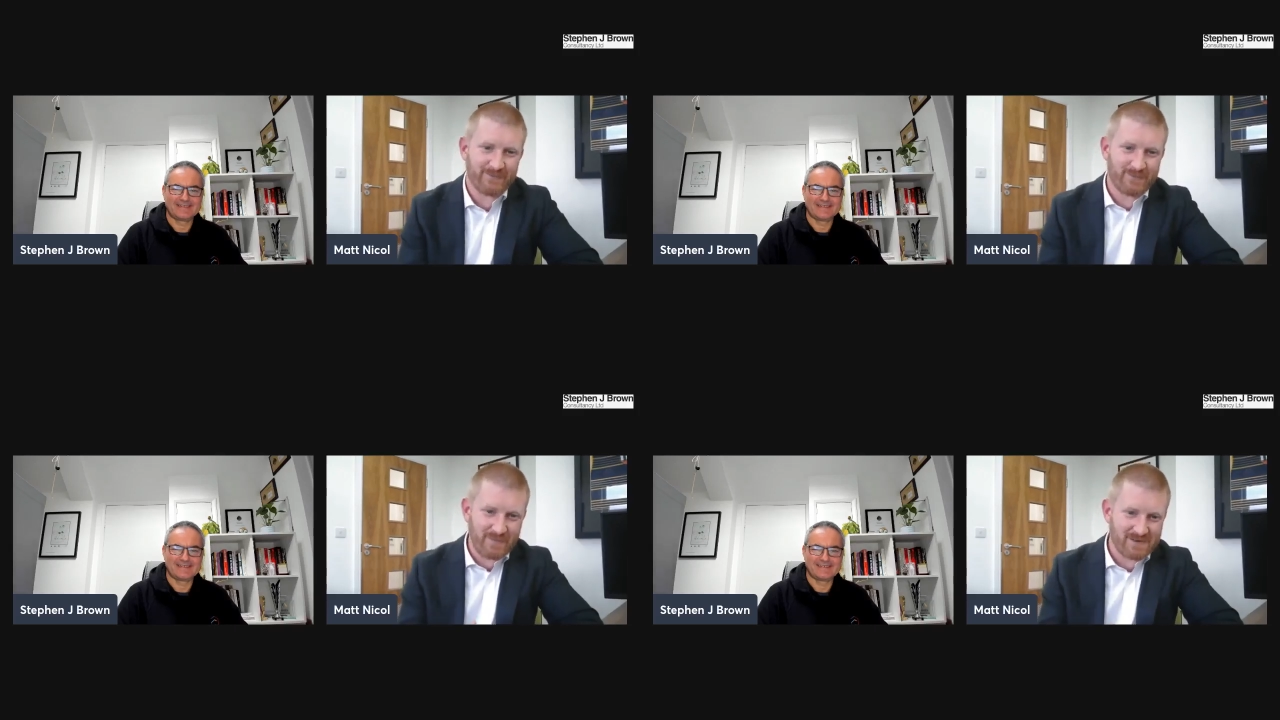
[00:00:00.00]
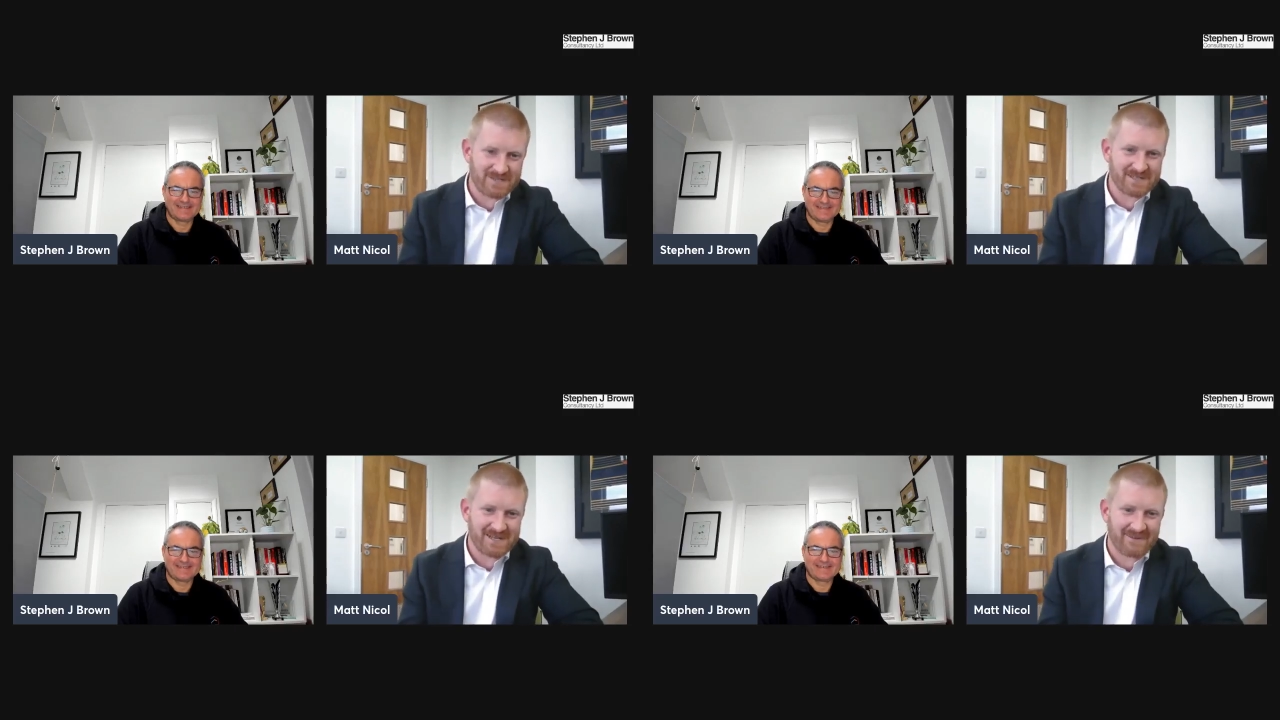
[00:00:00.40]

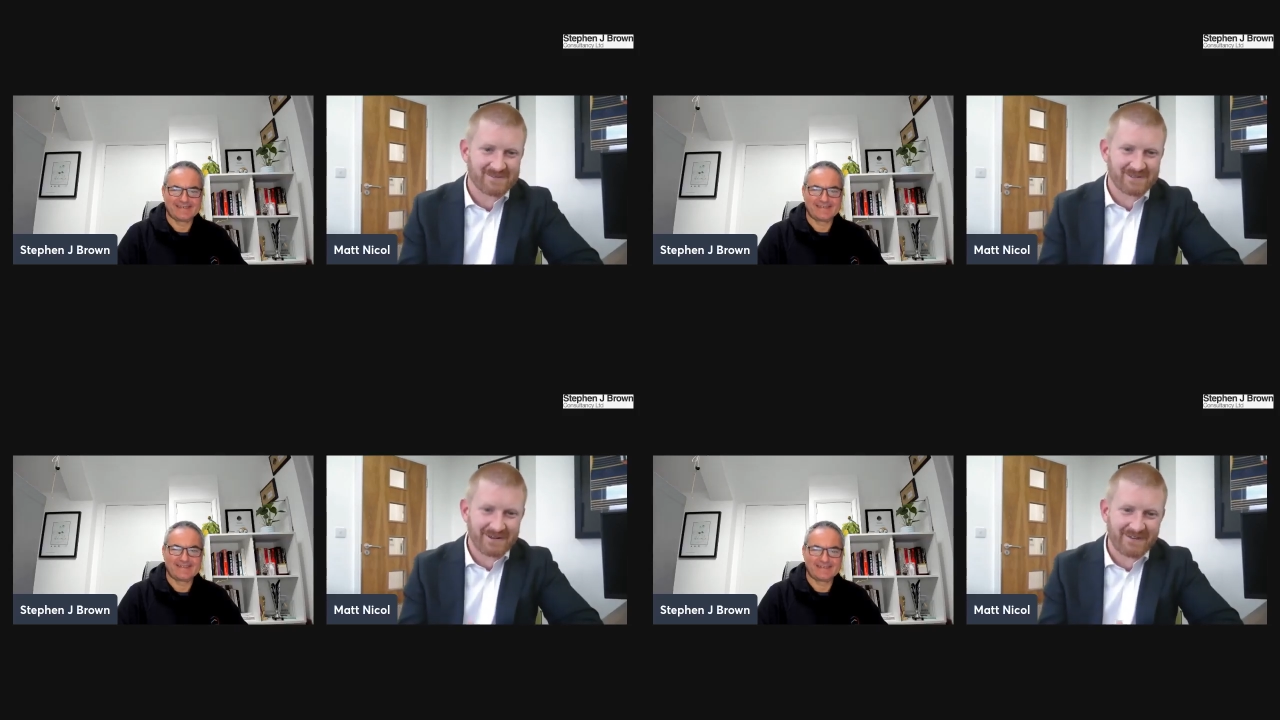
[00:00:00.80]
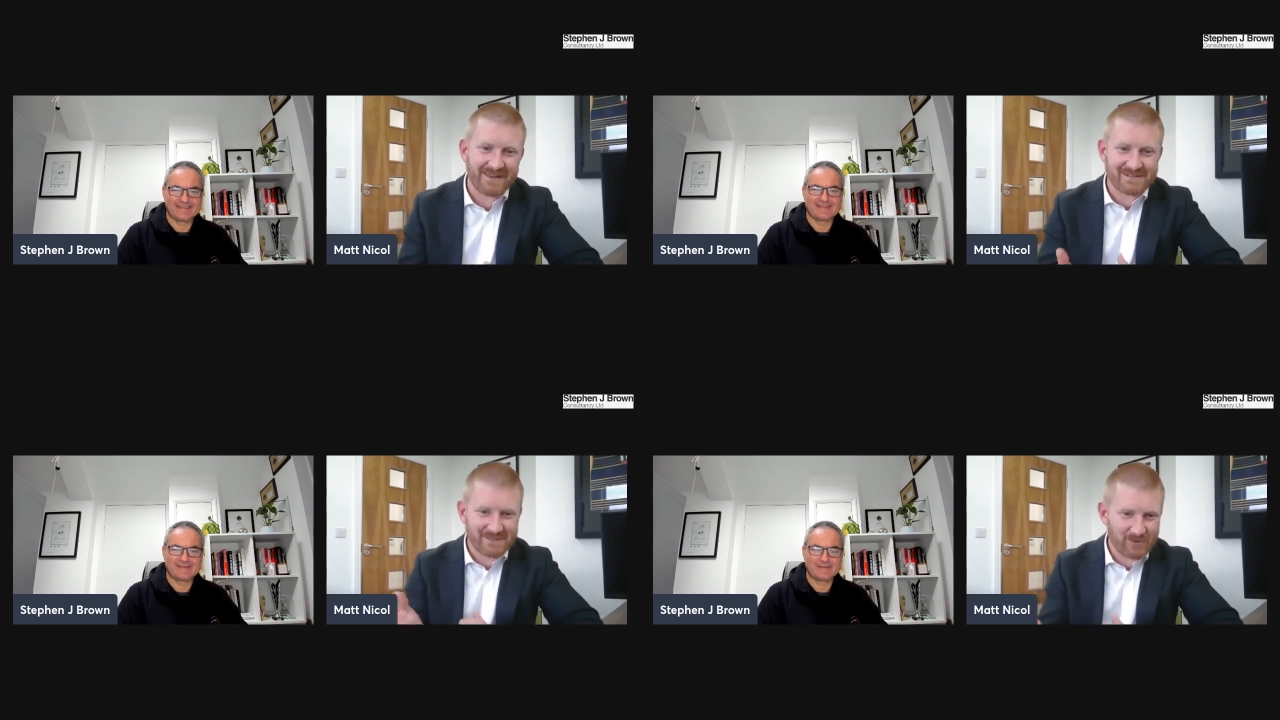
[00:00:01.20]
Speaker 1: members of staff, so they don't
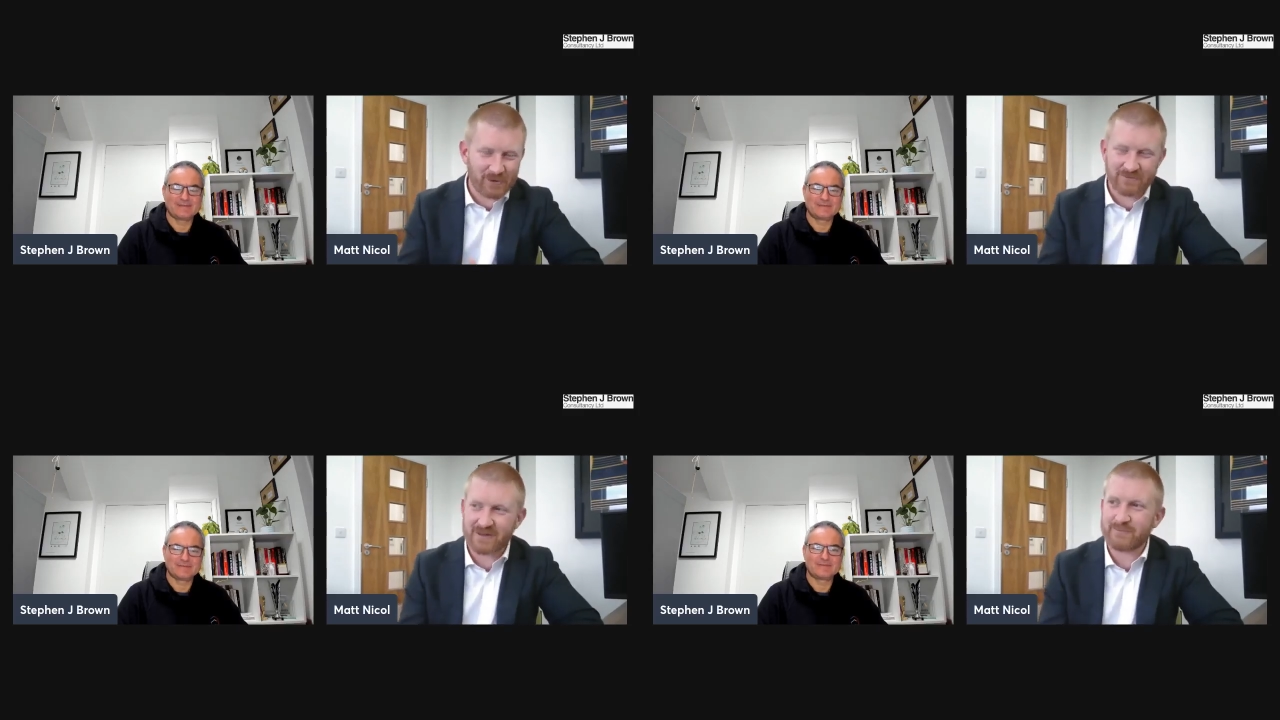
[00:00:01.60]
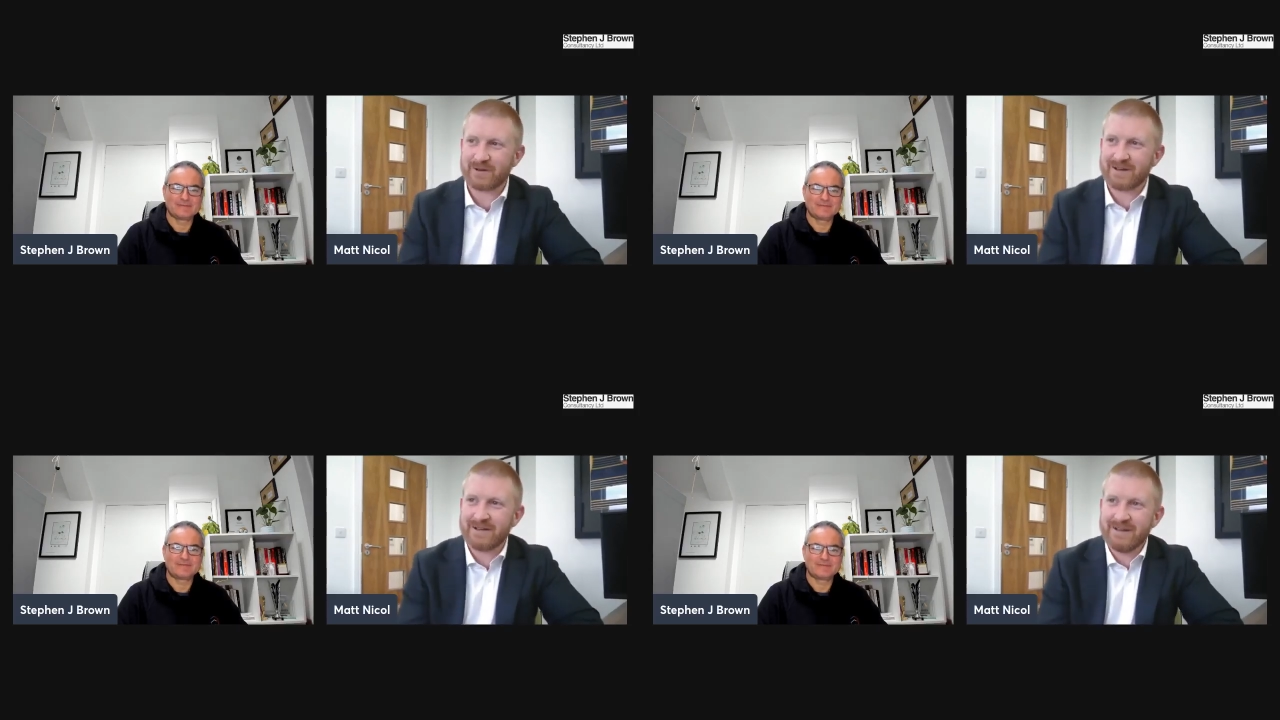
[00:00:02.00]
get to do all of it.
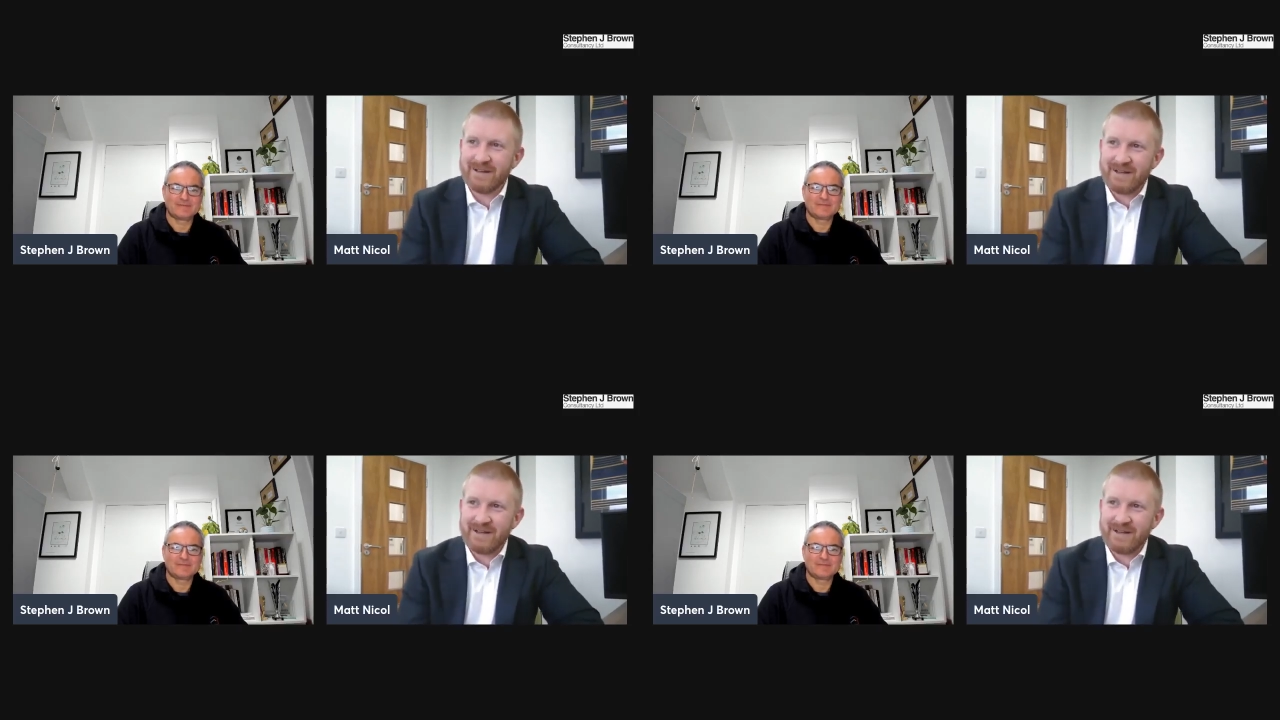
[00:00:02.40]
But